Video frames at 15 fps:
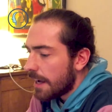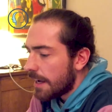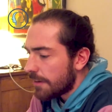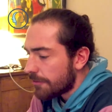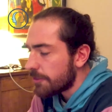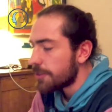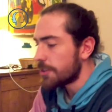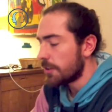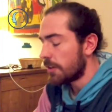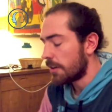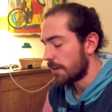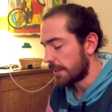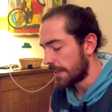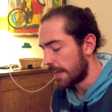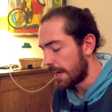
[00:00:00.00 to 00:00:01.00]
Yeah, for
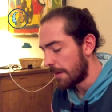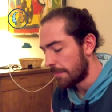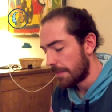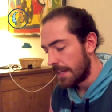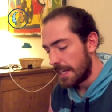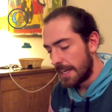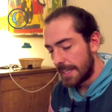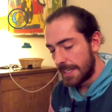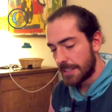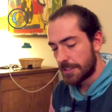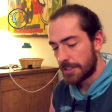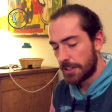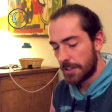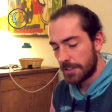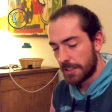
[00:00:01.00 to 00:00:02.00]
sure. Yep. It
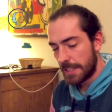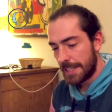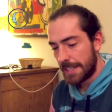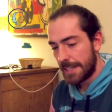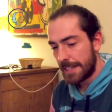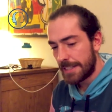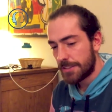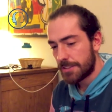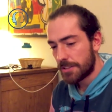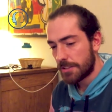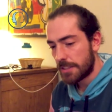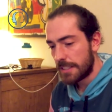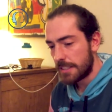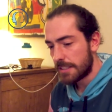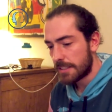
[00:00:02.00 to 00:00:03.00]
certainly it
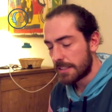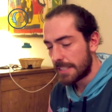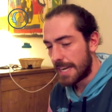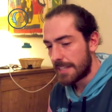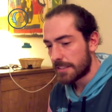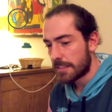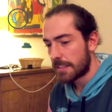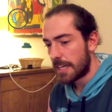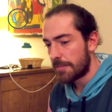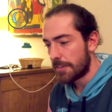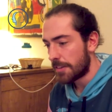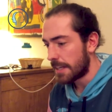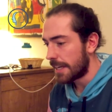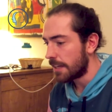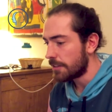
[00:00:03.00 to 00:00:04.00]
certainly sets
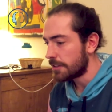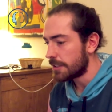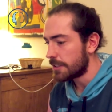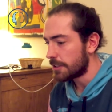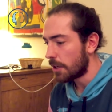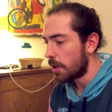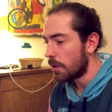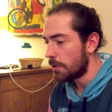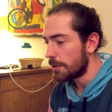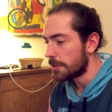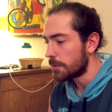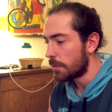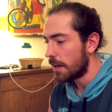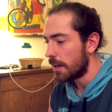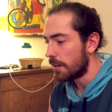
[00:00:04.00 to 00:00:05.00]
everything else in tone
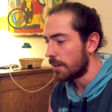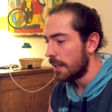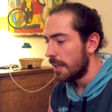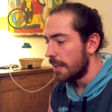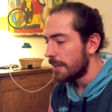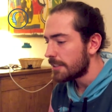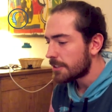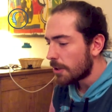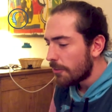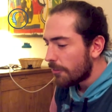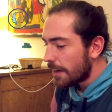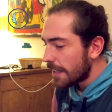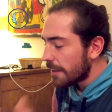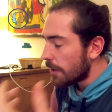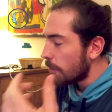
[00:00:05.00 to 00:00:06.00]
as well. It's so
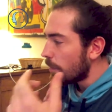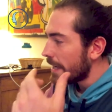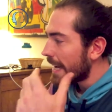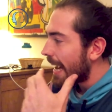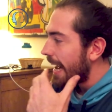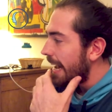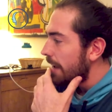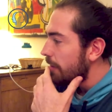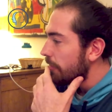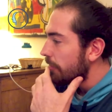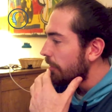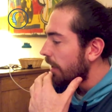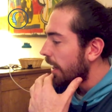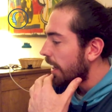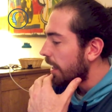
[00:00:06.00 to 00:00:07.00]
funny though when you have
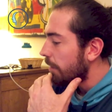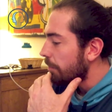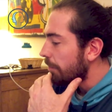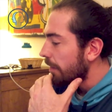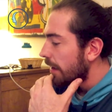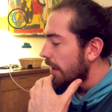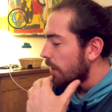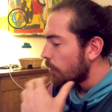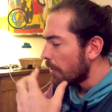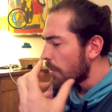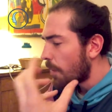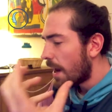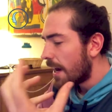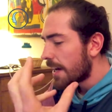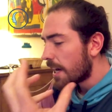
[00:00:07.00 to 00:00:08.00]
um, when
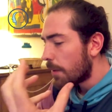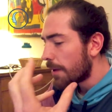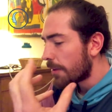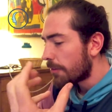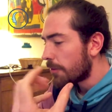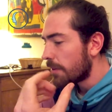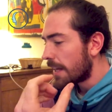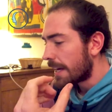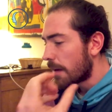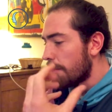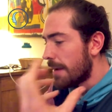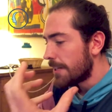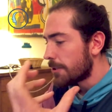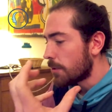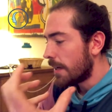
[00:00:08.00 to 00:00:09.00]
you are going through like a
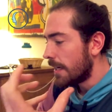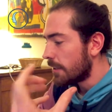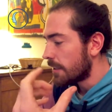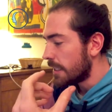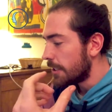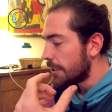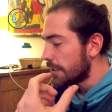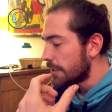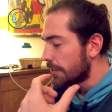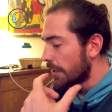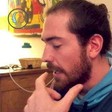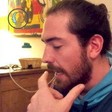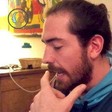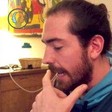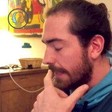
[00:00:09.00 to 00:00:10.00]
mental health issue,
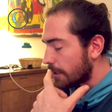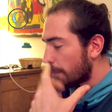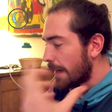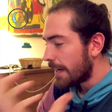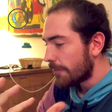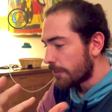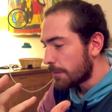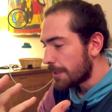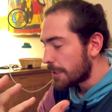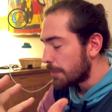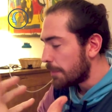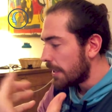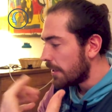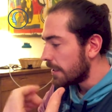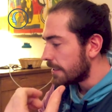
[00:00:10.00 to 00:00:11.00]
and speaking from
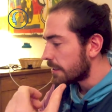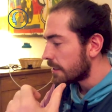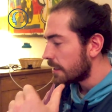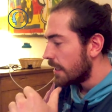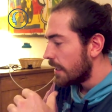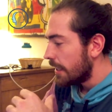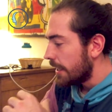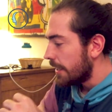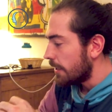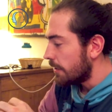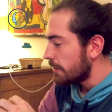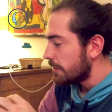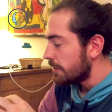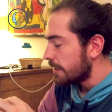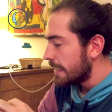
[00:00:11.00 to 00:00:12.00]
experience, you
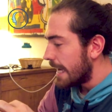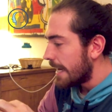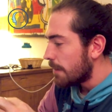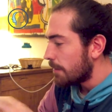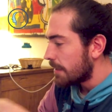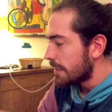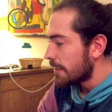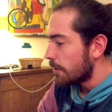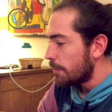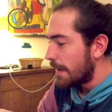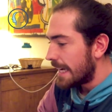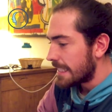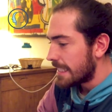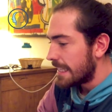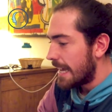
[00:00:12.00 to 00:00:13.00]
know, taking myself
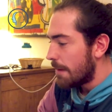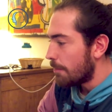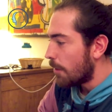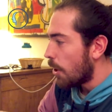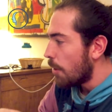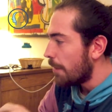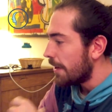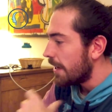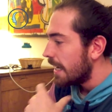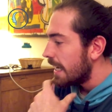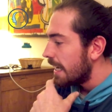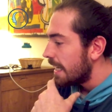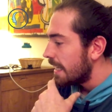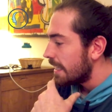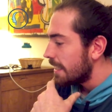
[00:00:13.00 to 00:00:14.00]
back to that moment,